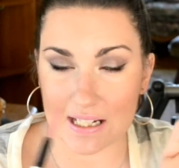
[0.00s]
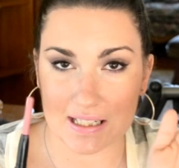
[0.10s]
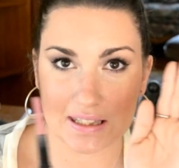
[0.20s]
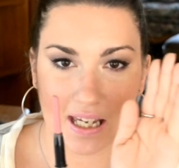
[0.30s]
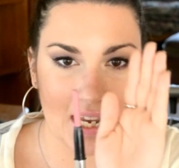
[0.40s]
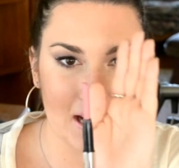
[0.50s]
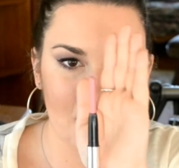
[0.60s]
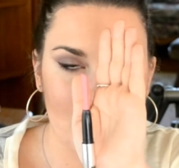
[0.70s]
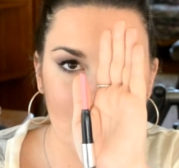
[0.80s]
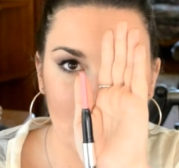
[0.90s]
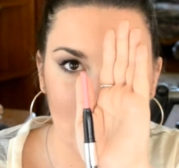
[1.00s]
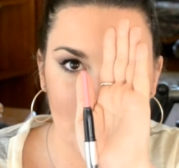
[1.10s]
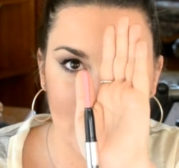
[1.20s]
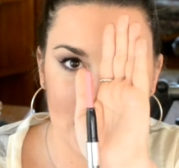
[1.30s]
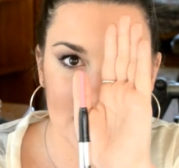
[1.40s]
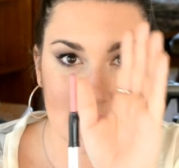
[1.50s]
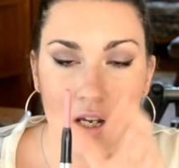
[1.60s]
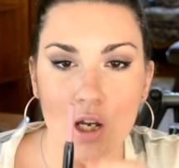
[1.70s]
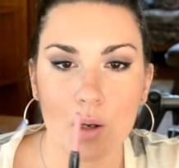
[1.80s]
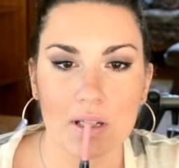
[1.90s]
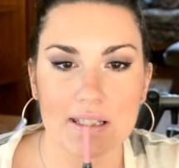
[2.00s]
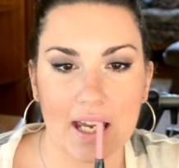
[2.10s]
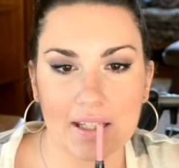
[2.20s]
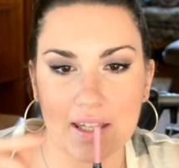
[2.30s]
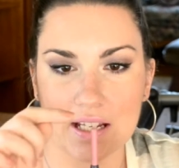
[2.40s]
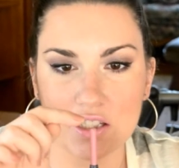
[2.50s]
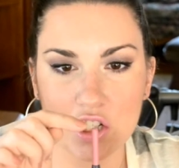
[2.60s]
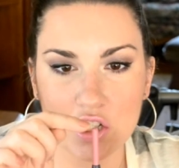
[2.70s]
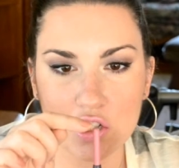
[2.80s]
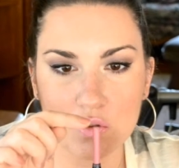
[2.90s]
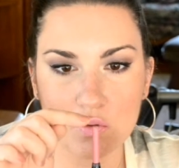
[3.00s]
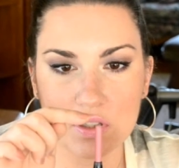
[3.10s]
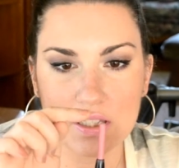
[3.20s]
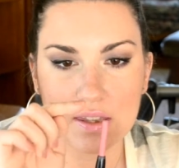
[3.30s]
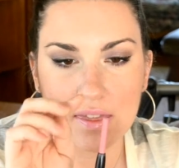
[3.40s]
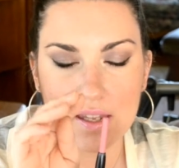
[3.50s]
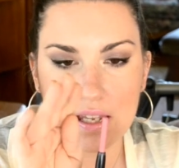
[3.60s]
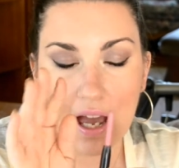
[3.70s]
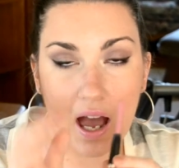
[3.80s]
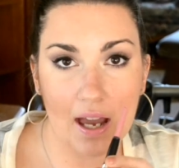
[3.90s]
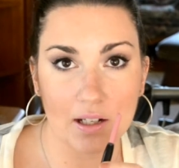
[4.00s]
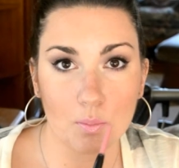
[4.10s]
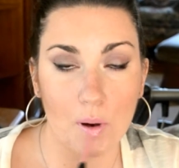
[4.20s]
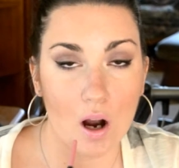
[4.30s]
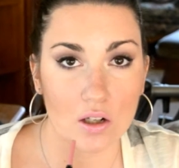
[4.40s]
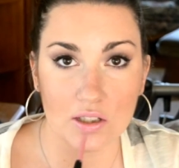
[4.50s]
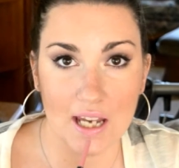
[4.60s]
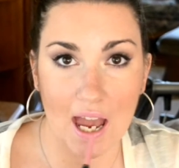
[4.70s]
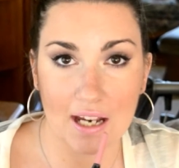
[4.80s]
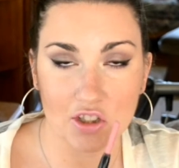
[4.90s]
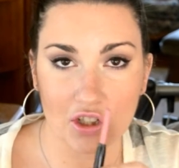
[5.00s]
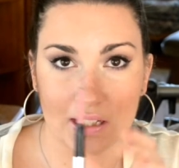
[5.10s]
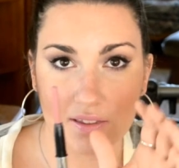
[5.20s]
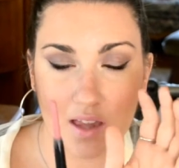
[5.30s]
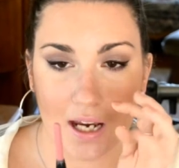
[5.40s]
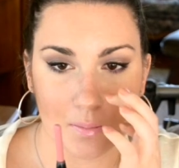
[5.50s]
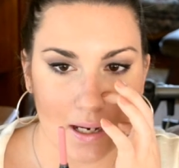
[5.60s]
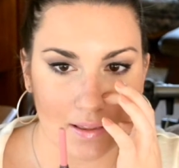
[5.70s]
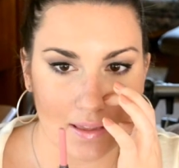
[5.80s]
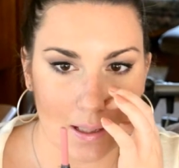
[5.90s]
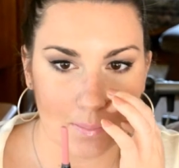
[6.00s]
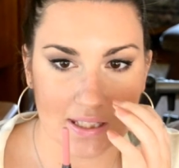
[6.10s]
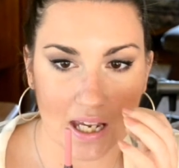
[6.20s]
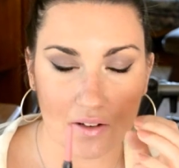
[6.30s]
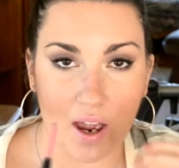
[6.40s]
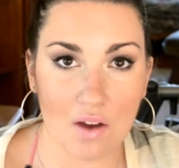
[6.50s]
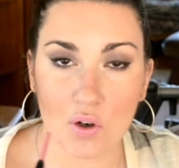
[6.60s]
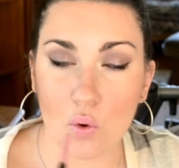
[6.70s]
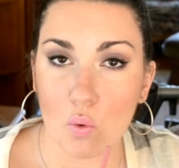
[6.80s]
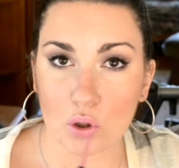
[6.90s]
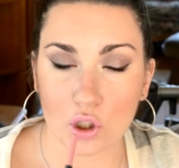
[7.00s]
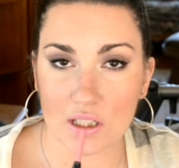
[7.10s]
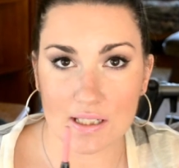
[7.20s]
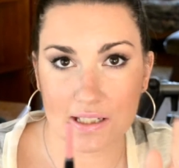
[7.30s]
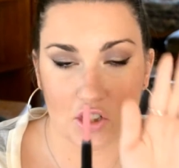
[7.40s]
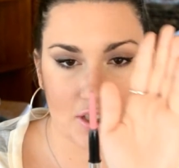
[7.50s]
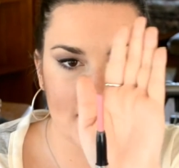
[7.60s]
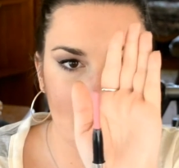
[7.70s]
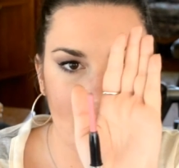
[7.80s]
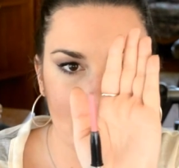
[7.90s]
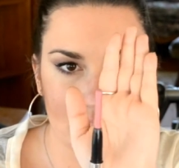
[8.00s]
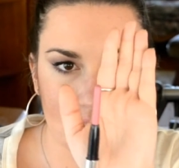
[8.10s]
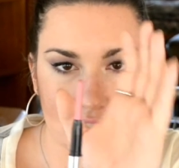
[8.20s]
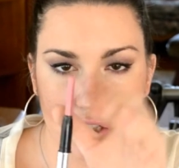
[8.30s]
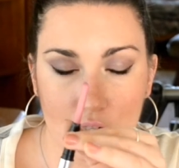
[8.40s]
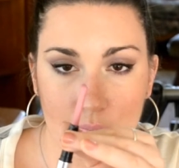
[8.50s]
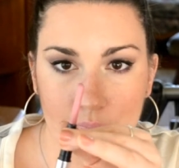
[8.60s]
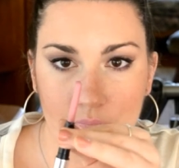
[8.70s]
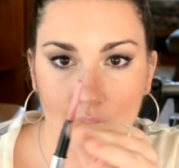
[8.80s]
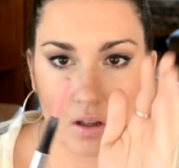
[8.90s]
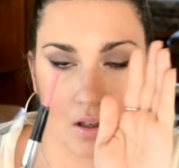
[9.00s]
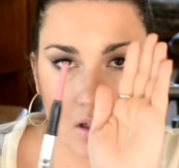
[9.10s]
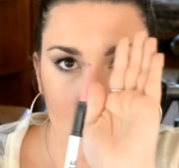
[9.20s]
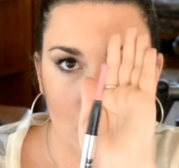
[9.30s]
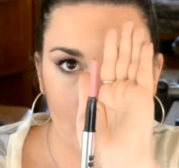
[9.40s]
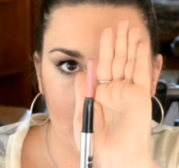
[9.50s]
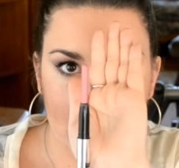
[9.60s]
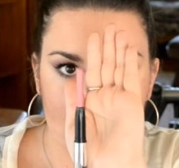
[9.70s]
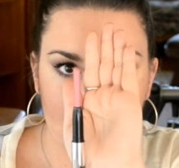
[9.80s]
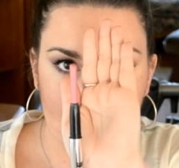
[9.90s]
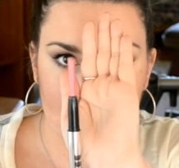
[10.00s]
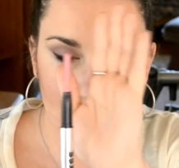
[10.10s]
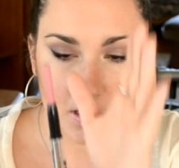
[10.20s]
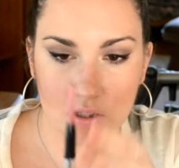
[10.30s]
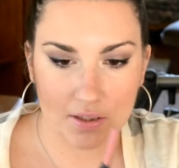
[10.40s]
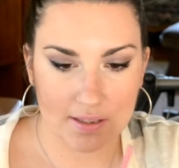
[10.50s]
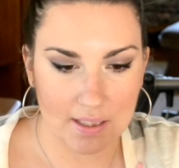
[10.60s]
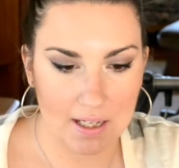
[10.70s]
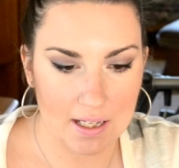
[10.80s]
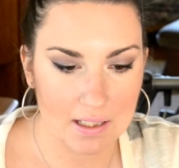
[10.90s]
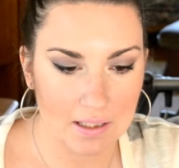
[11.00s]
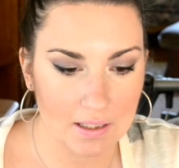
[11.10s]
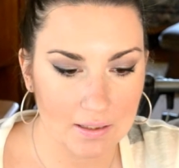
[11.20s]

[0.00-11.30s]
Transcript: I did that kind of on purpose because I like to use the higher part to actually line my lips, kind of have a corner because it's just a lot easier. But yeah, so that's what it looks like.